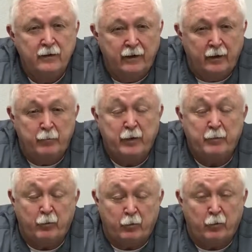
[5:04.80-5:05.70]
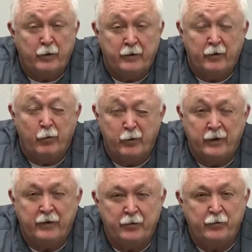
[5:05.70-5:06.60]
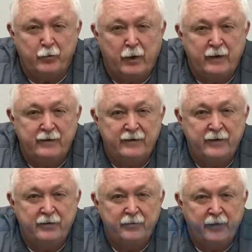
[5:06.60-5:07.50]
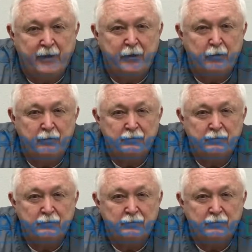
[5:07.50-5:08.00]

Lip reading: and people will want to know where you got those white teeth. Thank you.